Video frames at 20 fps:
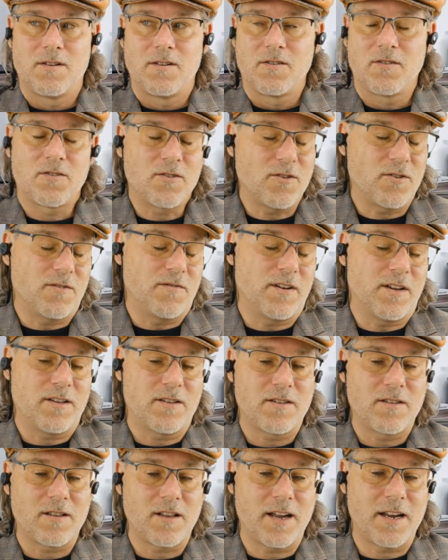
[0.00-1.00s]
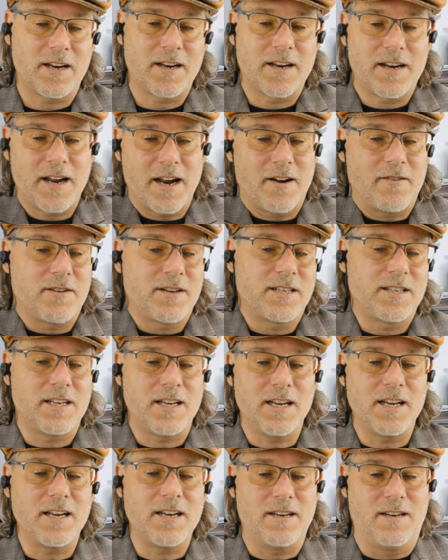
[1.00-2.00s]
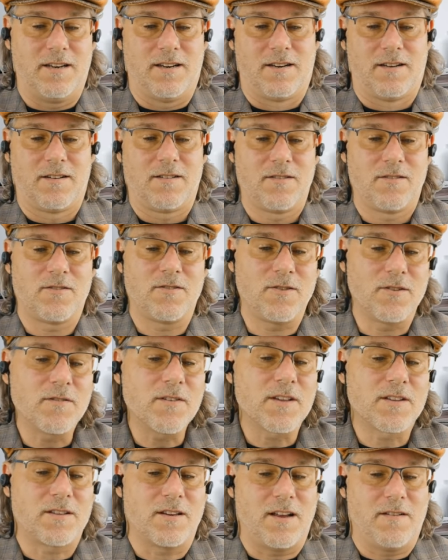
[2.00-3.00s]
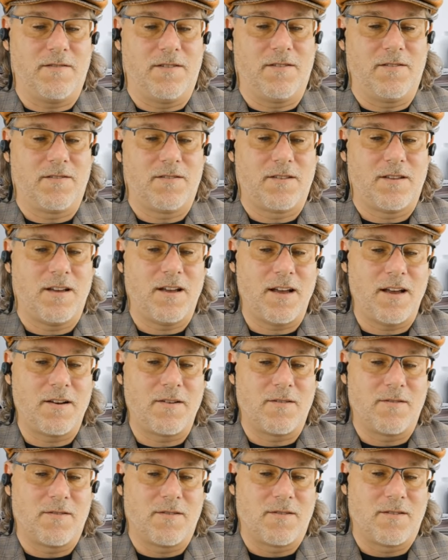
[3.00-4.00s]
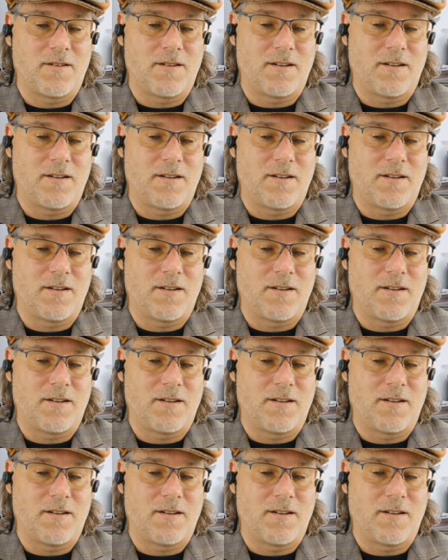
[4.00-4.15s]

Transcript: service, like guaranteed service levels. And